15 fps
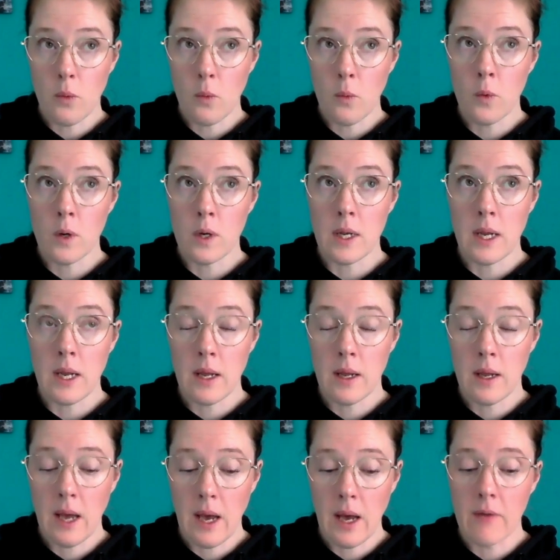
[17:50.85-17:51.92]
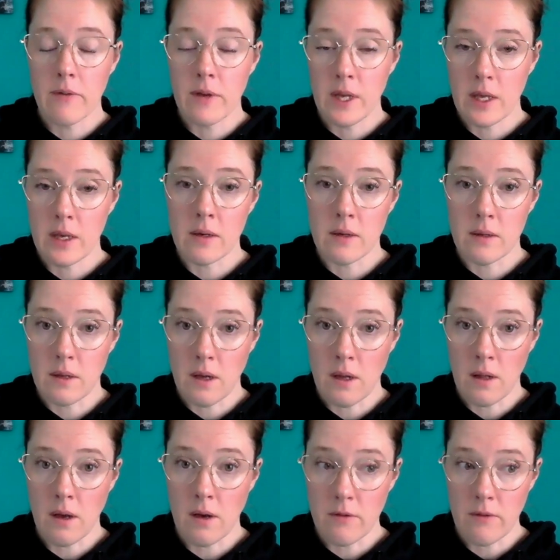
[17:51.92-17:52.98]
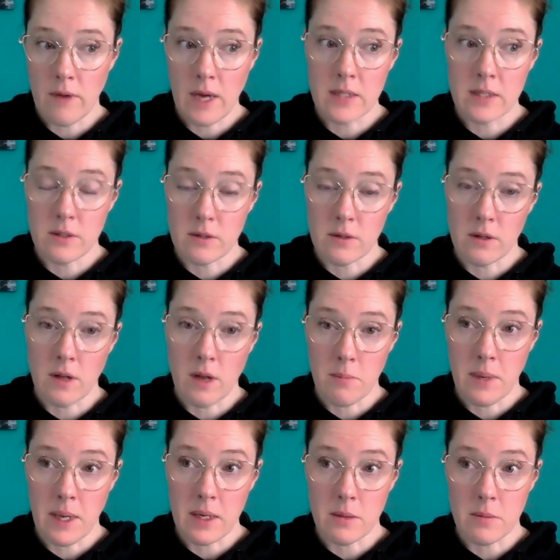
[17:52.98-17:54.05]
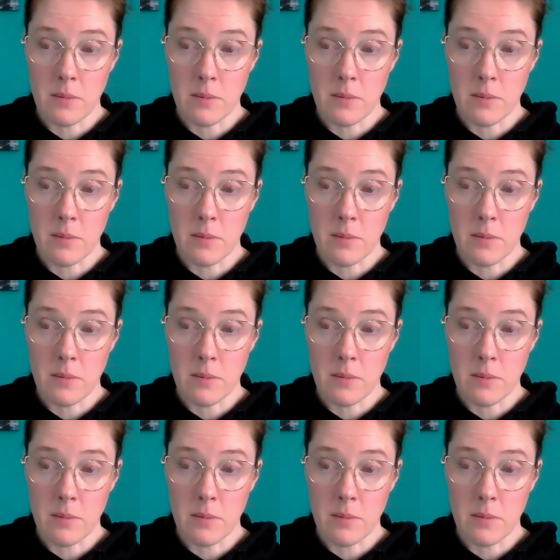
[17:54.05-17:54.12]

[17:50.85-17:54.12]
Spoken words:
would have healed a lot faster and a lot better.